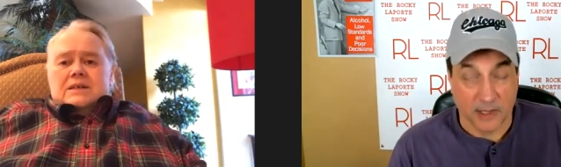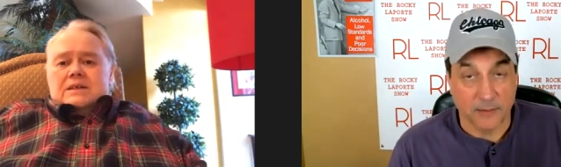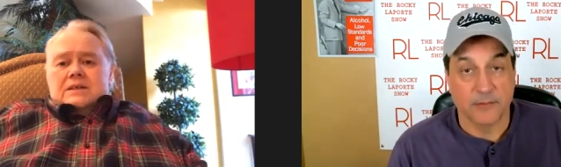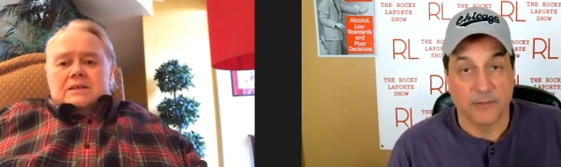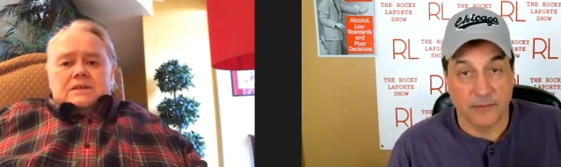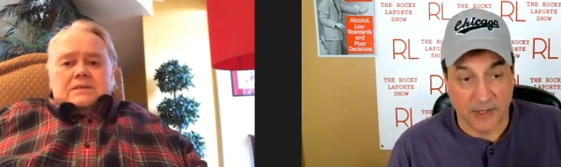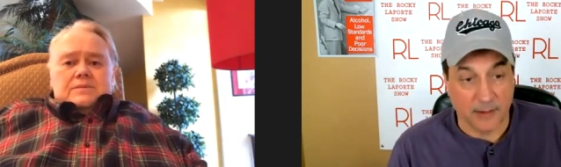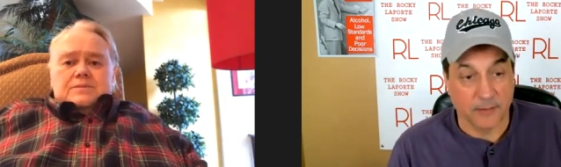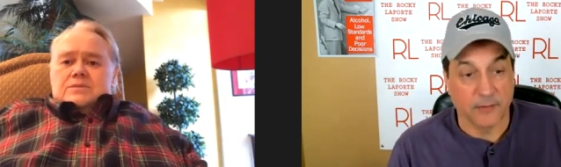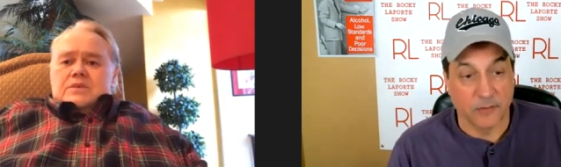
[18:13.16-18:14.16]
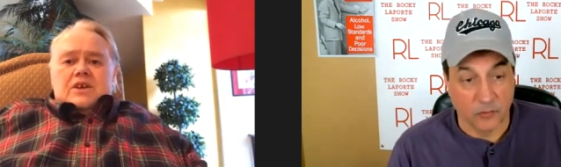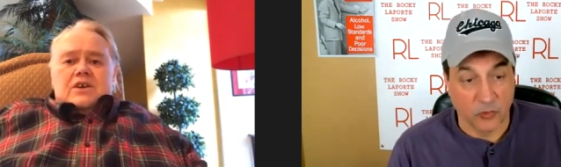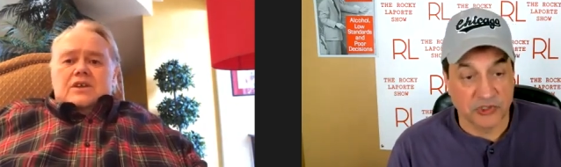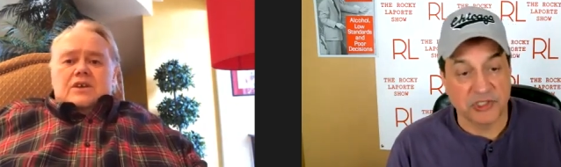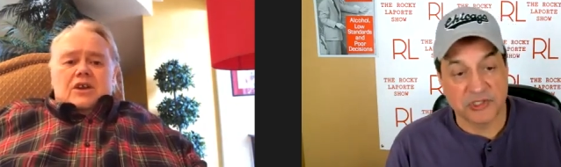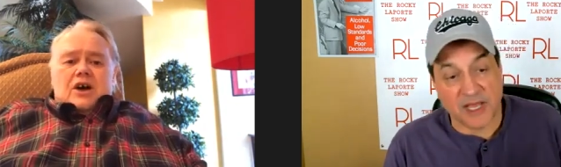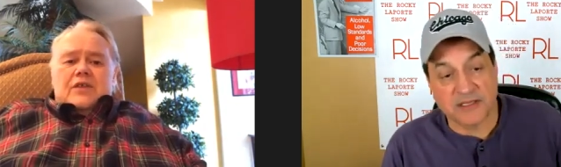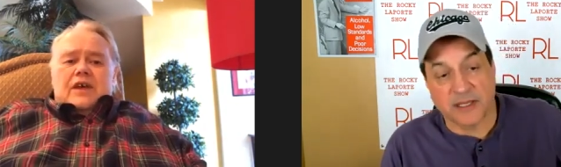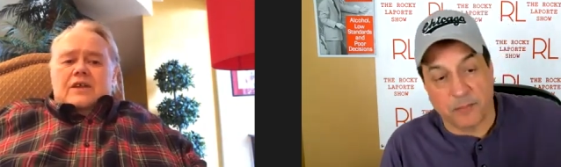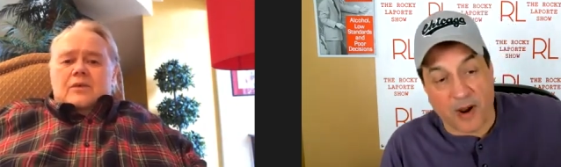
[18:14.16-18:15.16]
Speaker 1: Yep, yep. Well, she's you know,
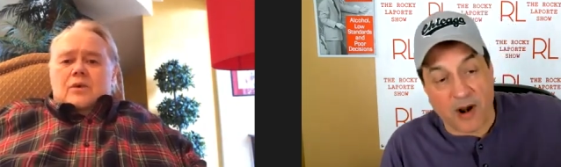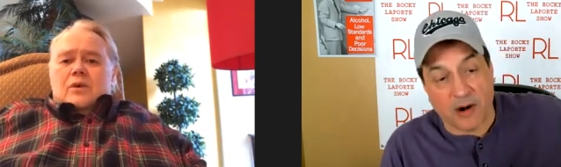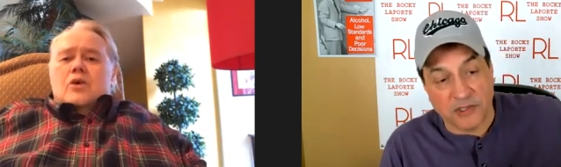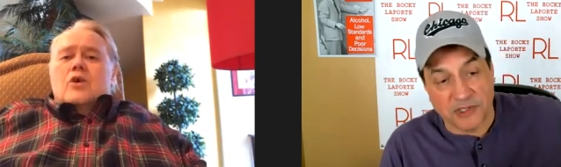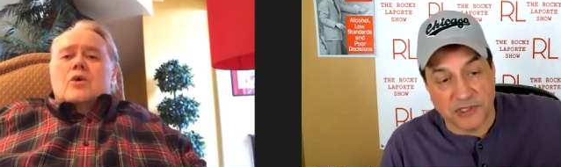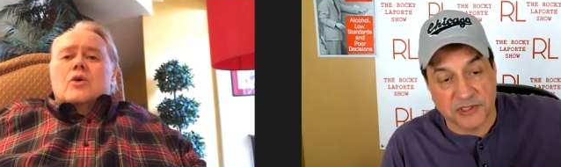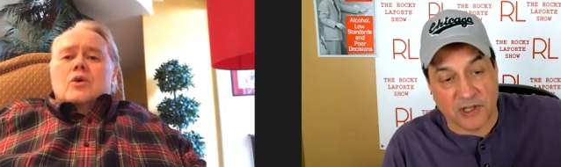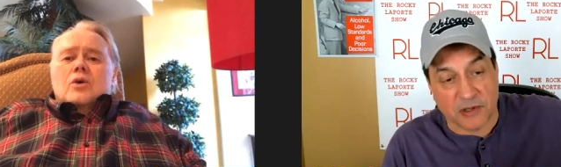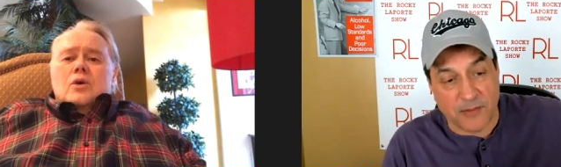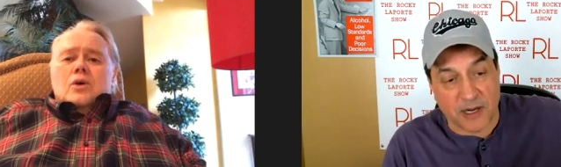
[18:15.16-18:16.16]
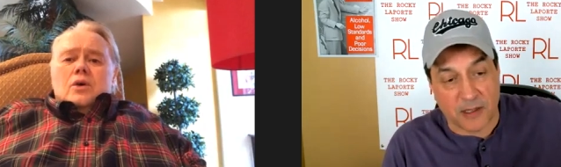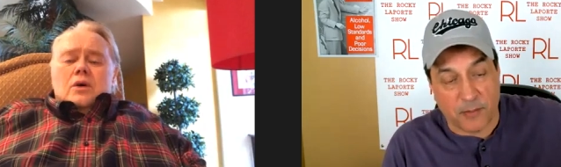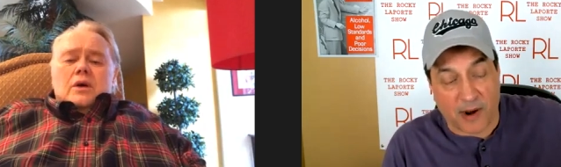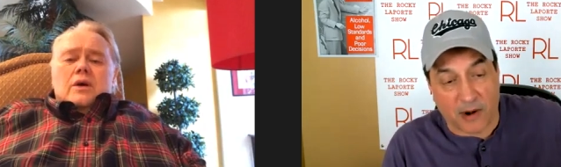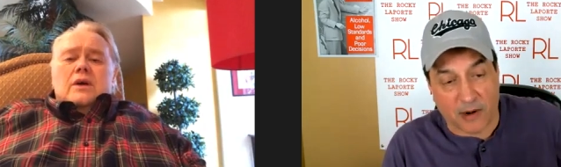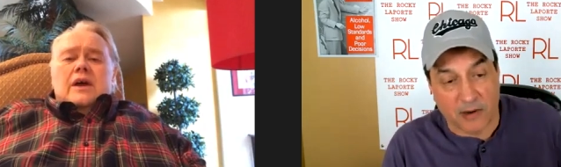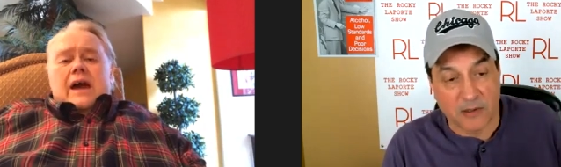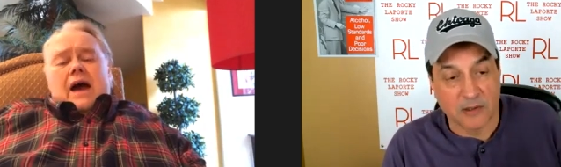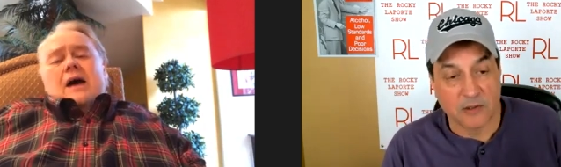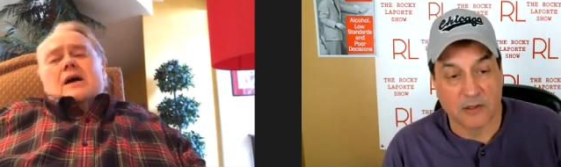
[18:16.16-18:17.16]
got the bar. Who, she could sell them out of the bar.
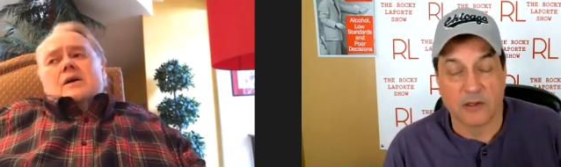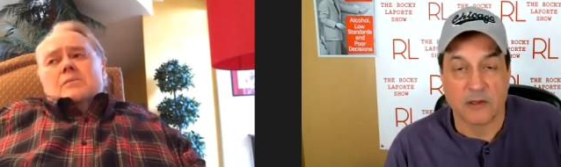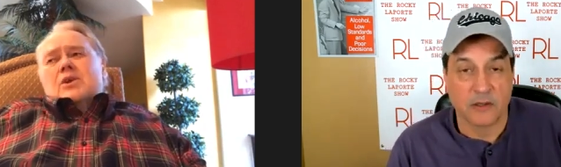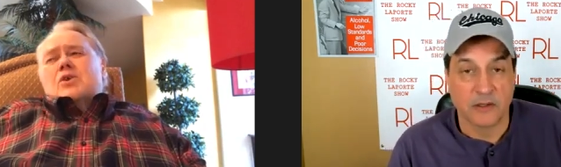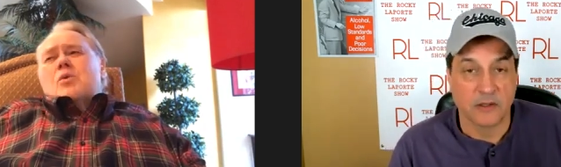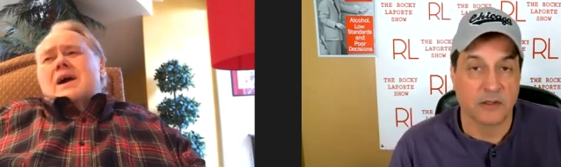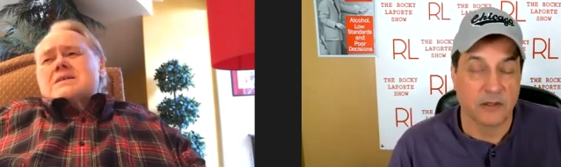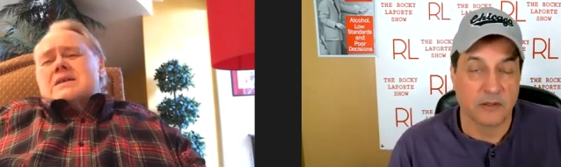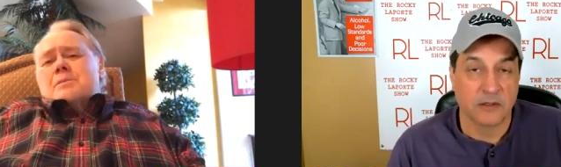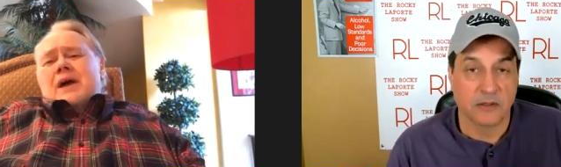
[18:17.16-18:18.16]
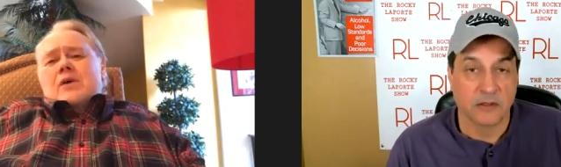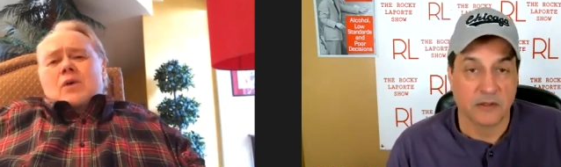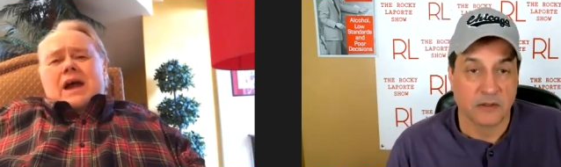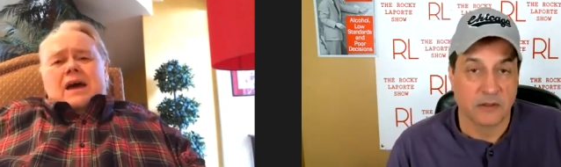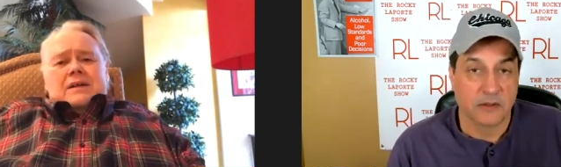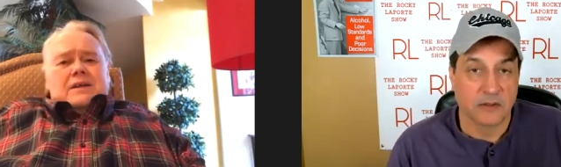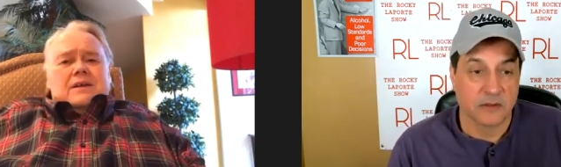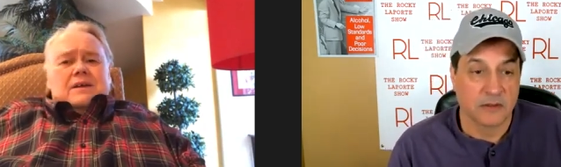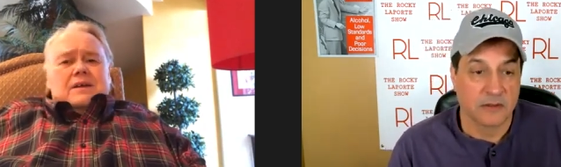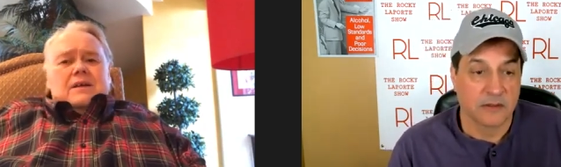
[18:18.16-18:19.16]
Speaker 2: Yeah, but who wants to pay rent?
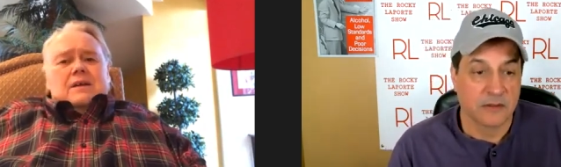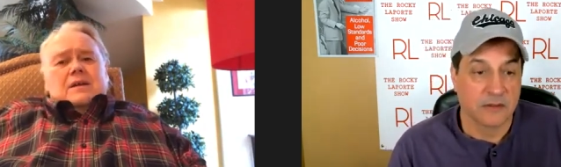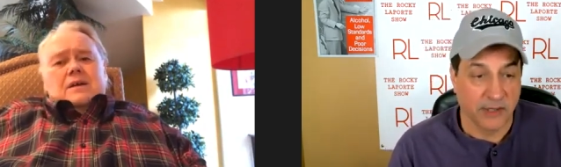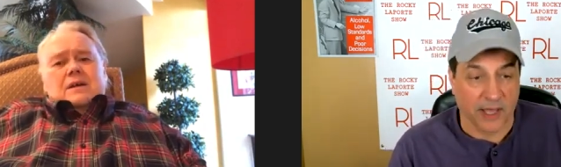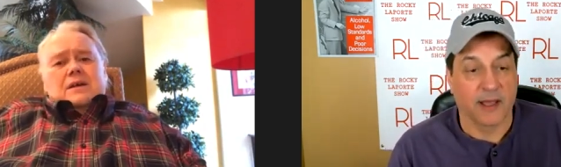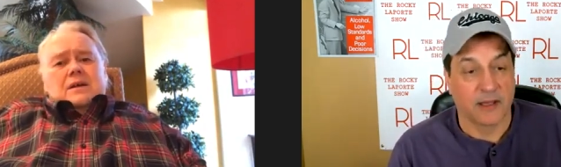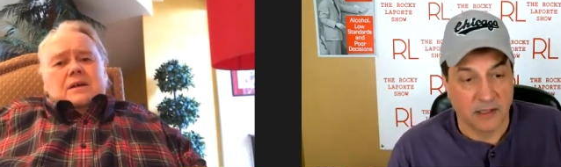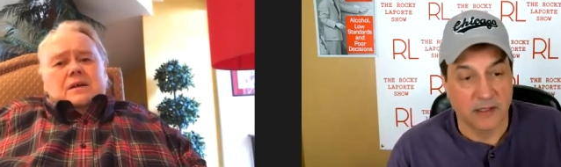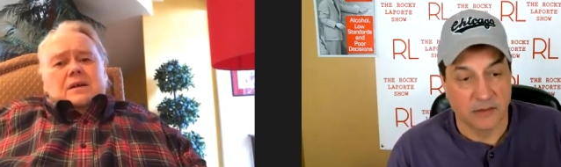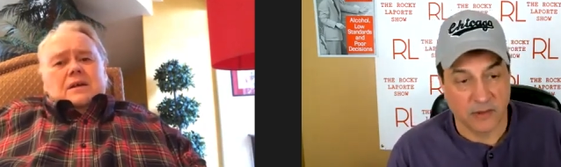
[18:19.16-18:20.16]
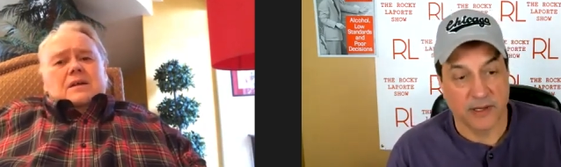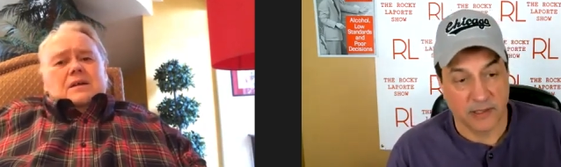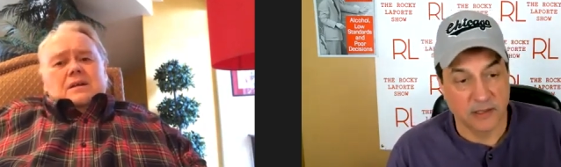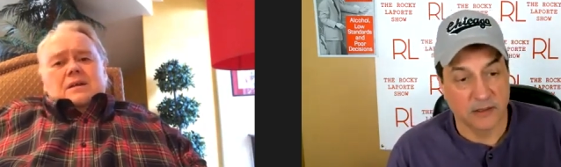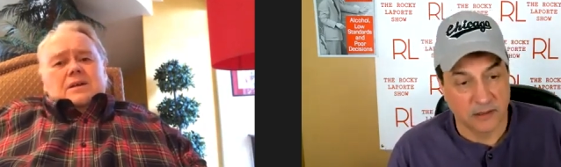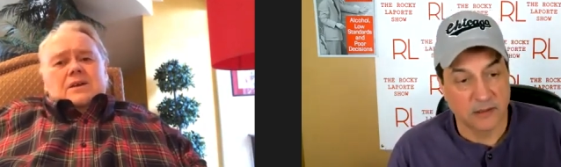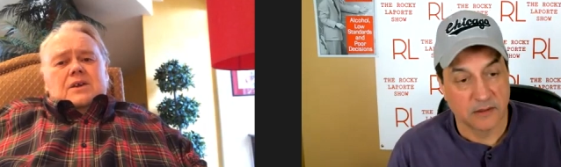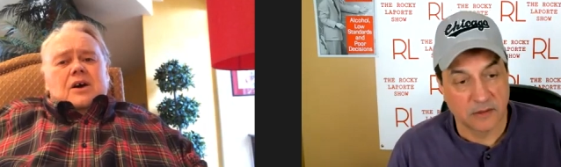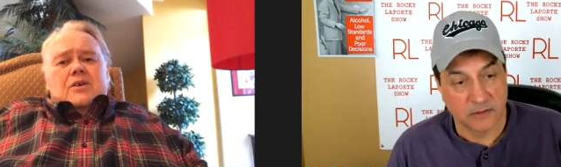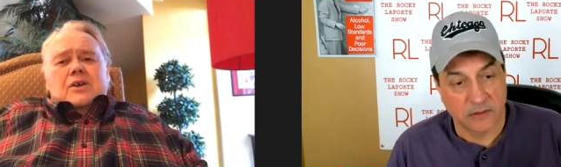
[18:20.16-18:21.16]
Speaker 1: Yeah, right.
Speaker 2: You
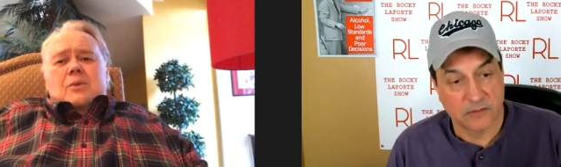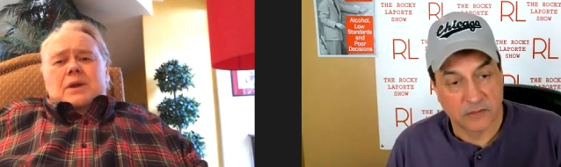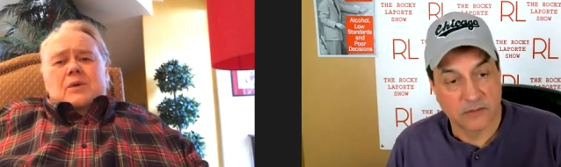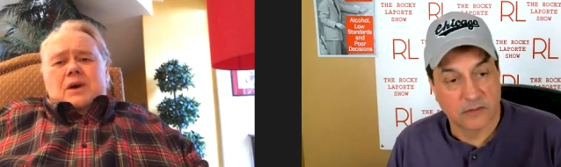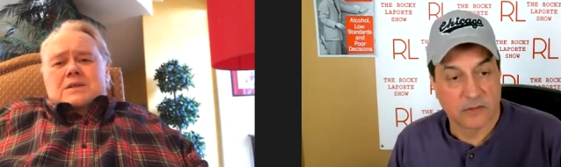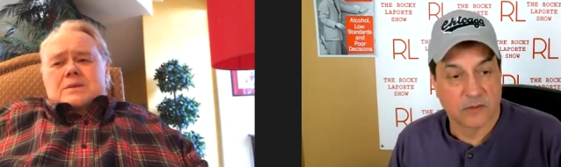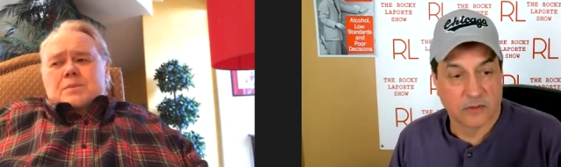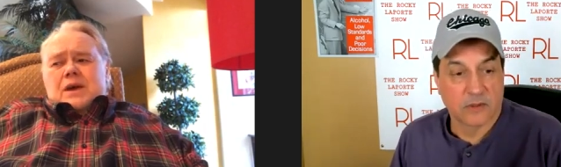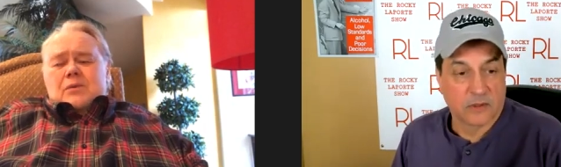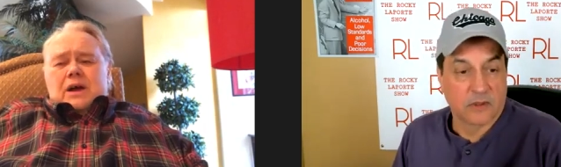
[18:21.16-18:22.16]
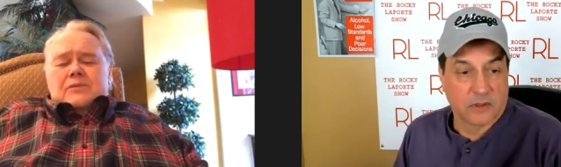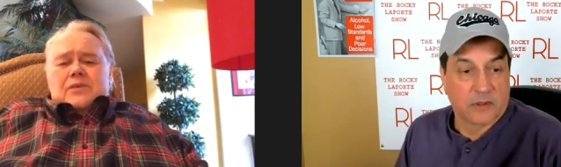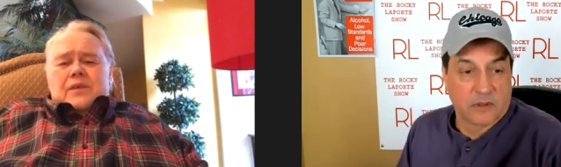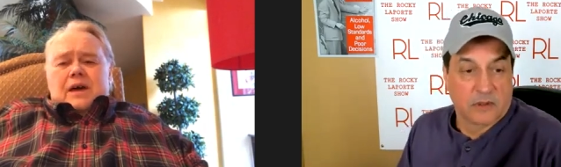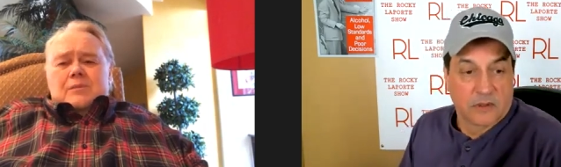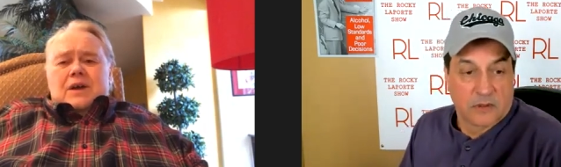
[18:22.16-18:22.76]
know, nobody wants to pay rent for that.